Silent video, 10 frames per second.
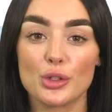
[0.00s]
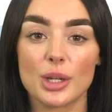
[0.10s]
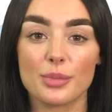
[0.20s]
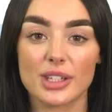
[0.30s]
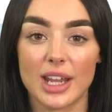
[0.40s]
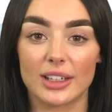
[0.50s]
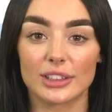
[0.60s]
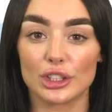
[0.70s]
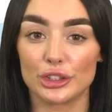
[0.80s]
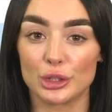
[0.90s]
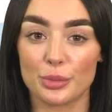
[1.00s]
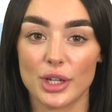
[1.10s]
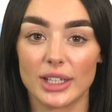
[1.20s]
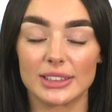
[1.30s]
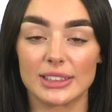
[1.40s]
chip snacks are
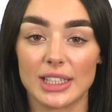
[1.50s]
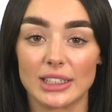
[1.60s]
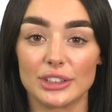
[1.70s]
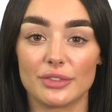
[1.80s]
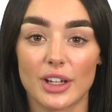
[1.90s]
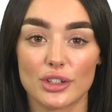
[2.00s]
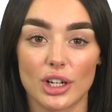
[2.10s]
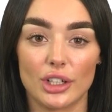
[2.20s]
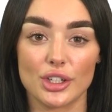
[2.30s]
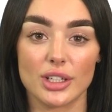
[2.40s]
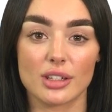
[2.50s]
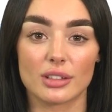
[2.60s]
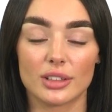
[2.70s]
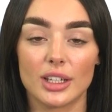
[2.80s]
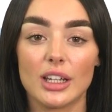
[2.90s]
subject to standard VAT charges.
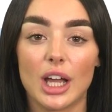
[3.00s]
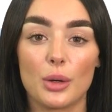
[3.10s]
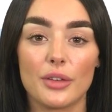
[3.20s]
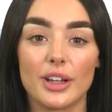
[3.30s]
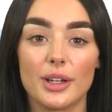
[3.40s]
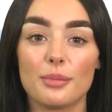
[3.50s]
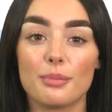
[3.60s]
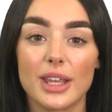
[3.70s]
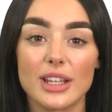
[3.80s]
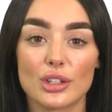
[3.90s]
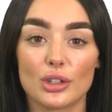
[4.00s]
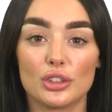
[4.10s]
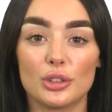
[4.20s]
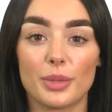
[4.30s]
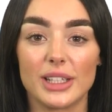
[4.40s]
However, maize and
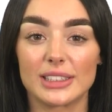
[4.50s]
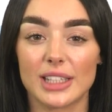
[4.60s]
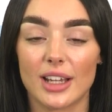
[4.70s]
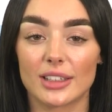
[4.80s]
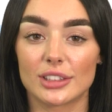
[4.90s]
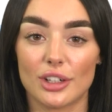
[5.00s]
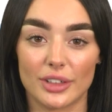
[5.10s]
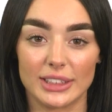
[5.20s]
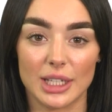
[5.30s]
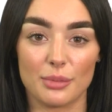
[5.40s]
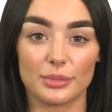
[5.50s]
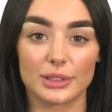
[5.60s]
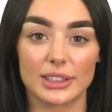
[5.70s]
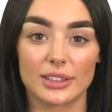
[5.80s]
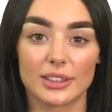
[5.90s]
corn-based snacks are
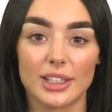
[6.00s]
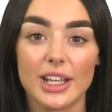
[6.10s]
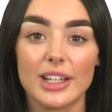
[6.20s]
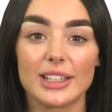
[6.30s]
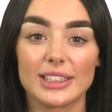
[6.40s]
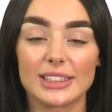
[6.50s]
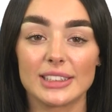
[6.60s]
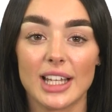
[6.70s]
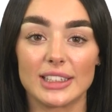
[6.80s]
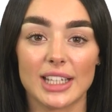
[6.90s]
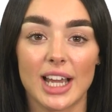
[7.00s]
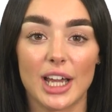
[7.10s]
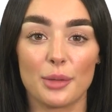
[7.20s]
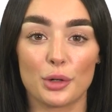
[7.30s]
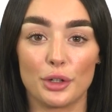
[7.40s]
exempt. This has led to
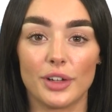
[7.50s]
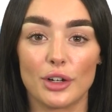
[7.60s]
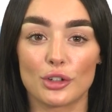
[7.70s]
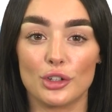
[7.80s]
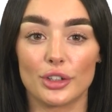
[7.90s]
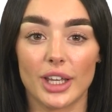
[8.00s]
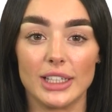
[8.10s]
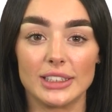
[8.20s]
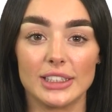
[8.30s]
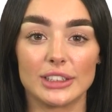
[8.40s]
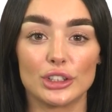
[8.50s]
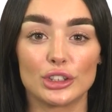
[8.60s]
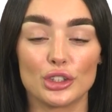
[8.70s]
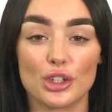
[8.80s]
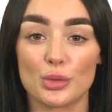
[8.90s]
high-profile court cases,
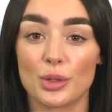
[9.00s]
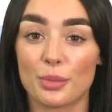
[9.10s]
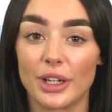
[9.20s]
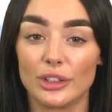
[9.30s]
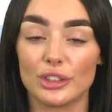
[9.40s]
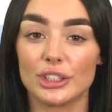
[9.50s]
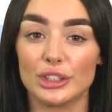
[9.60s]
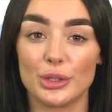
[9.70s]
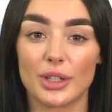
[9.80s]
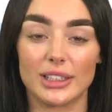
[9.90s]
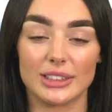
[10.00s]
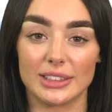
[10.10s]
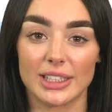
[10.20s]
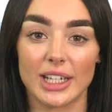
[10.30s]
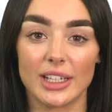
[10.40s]
such as with Pringles in
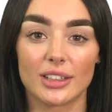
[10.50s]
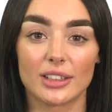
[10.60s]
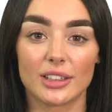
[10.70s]
2008.